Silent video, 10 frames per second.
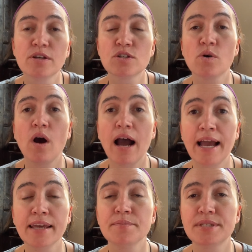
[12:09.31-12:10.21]
So I
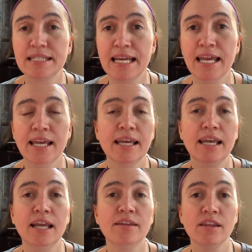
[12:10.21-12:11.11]
am staying
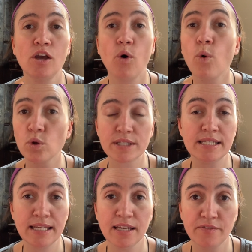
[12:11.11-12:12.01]
in the old
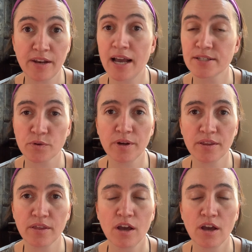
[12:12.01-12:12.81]
city of Nazareth,